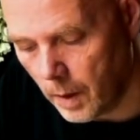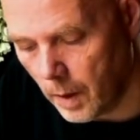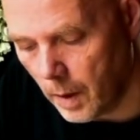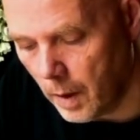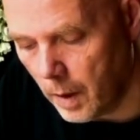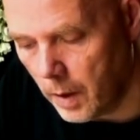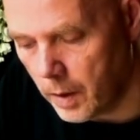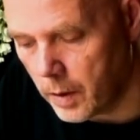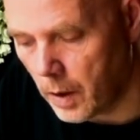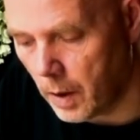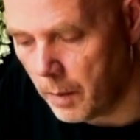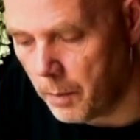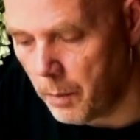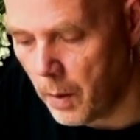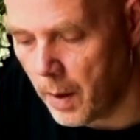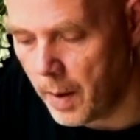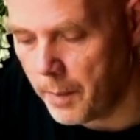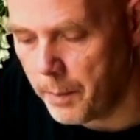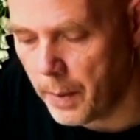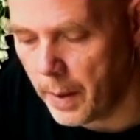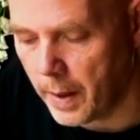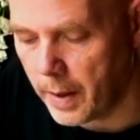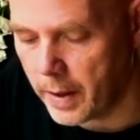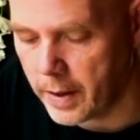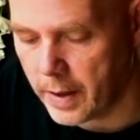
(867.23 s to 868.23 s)
So I might
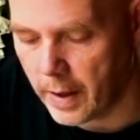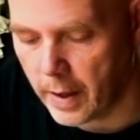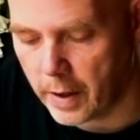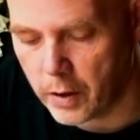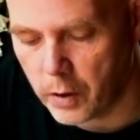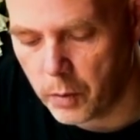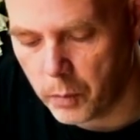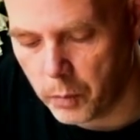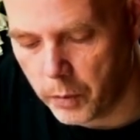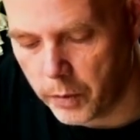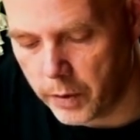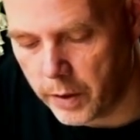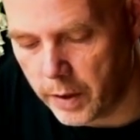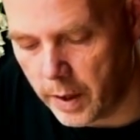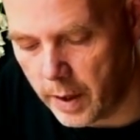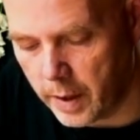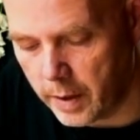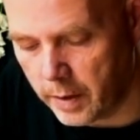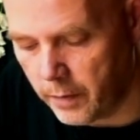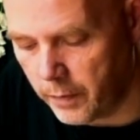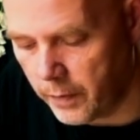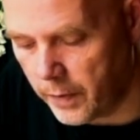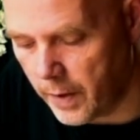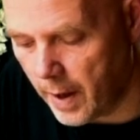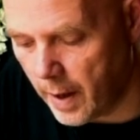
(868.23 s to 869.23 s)
place that towards the
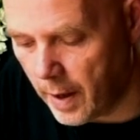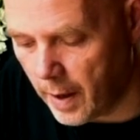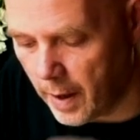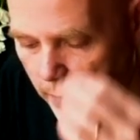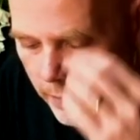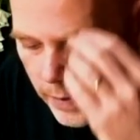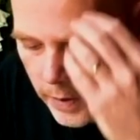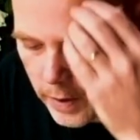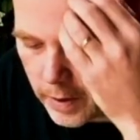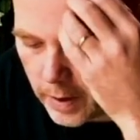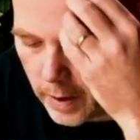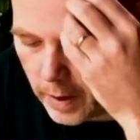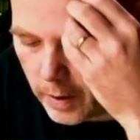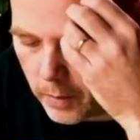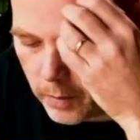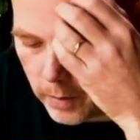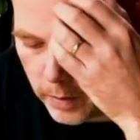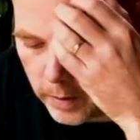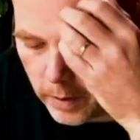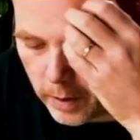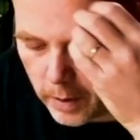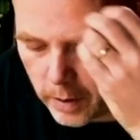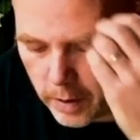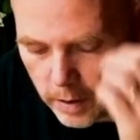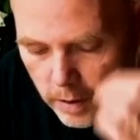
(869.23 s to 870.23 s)
end of that other
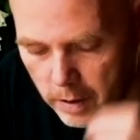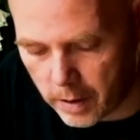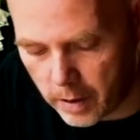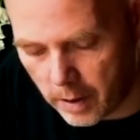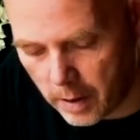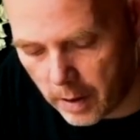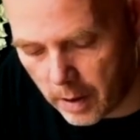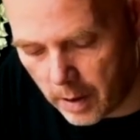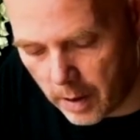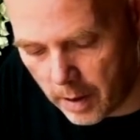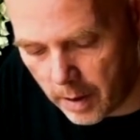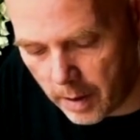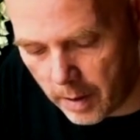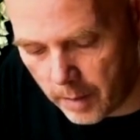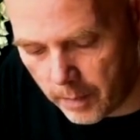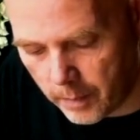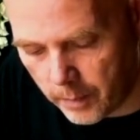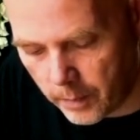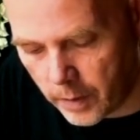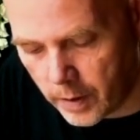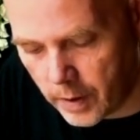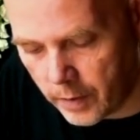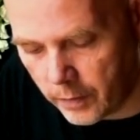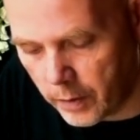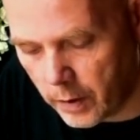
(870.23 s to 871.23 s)
sequence.
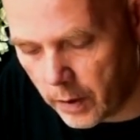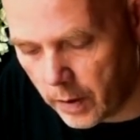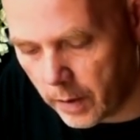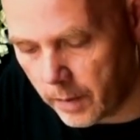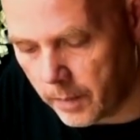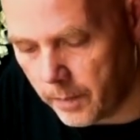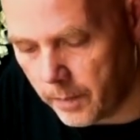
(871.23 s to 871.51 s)
Let's have a look.